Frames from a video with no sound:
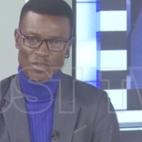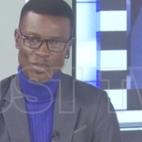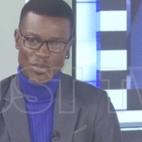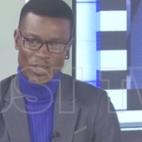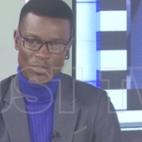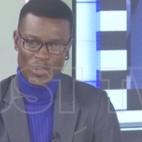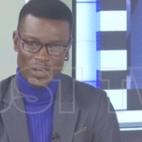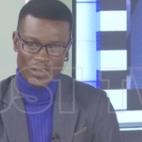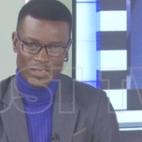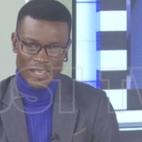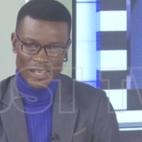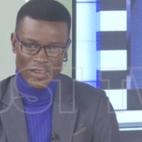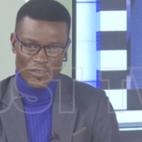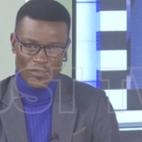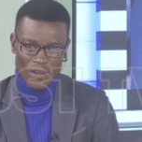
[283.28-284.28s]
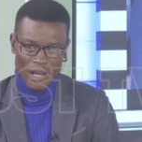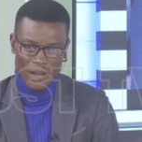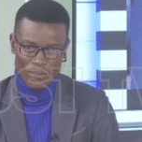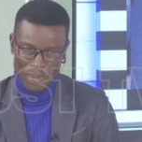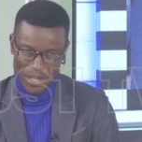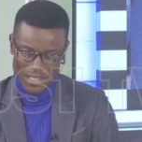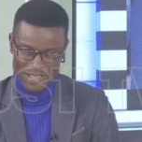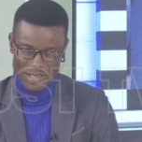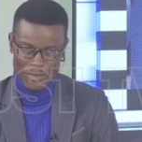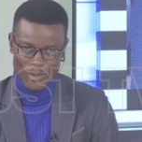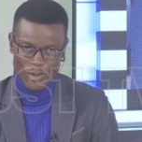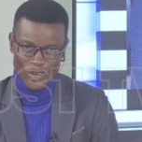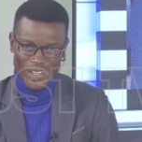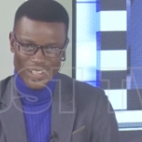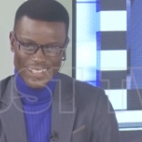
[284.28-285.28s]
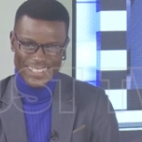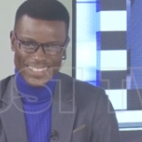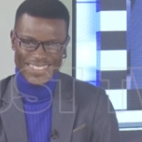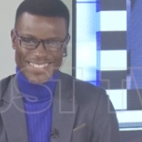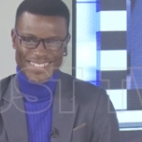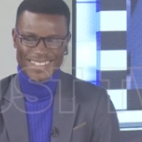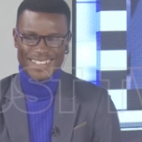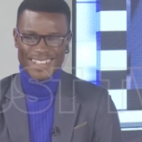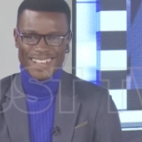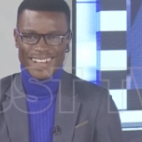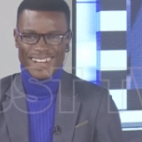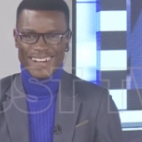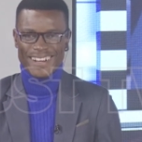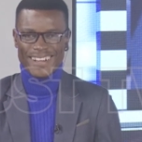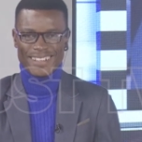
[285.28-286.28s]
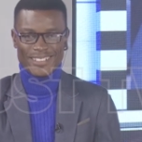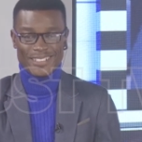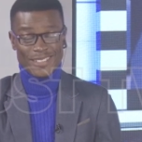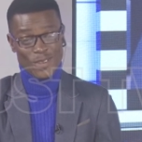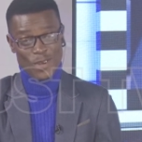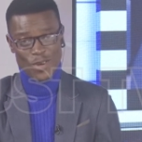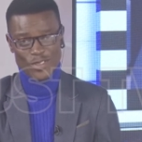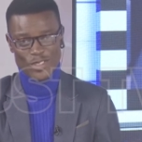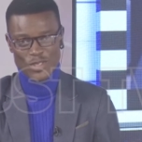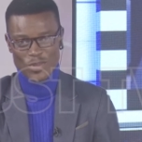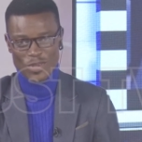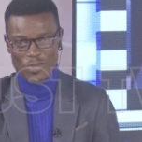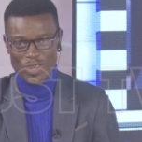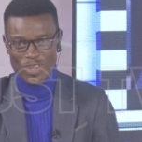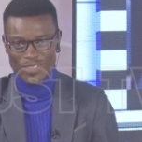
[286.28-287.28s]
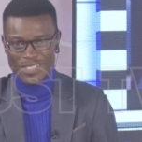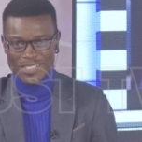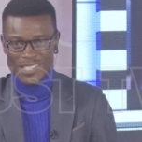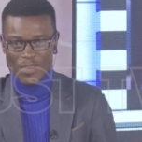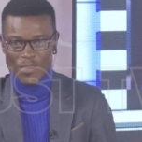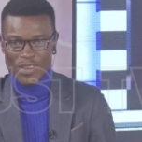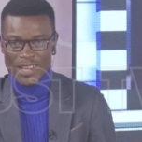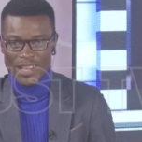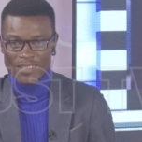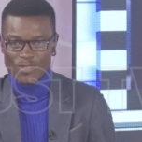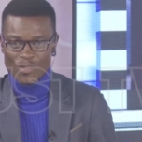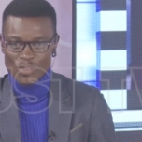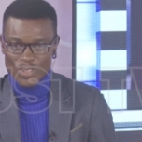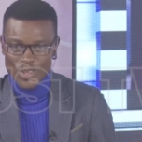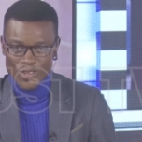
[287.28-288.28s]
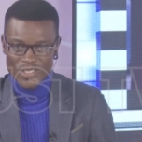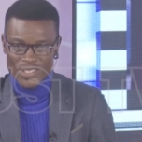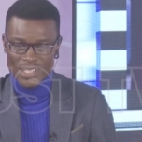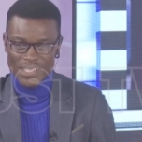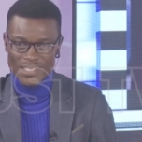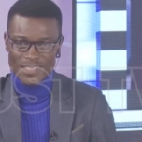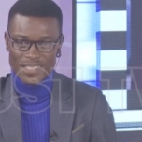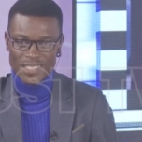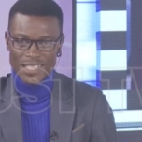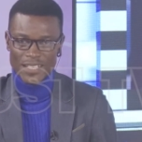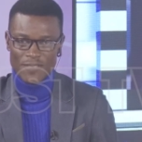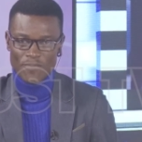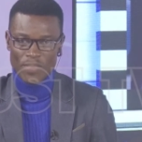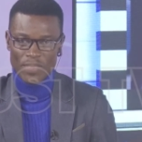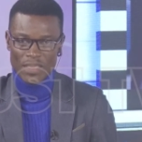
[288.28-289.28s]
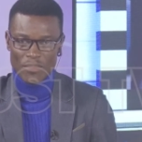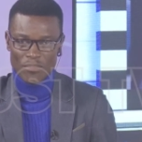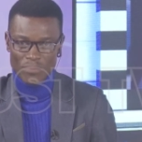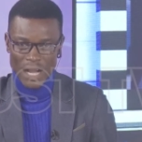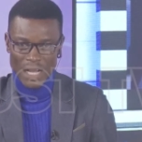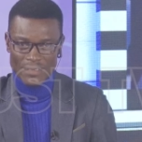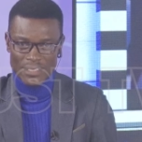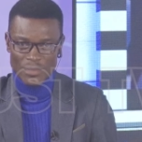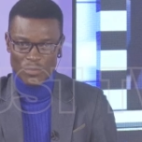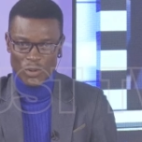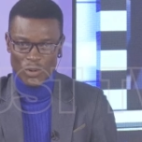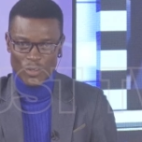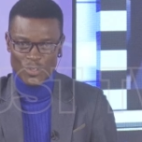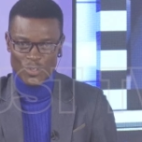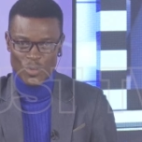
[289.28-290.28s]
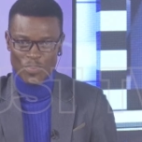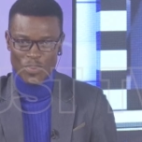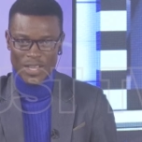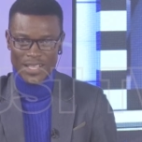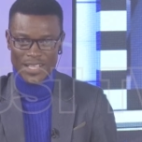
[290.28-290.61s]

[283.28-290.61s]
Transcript: talk about basketball in the country. Well, this time around, just yesterday, Mark D Ball Super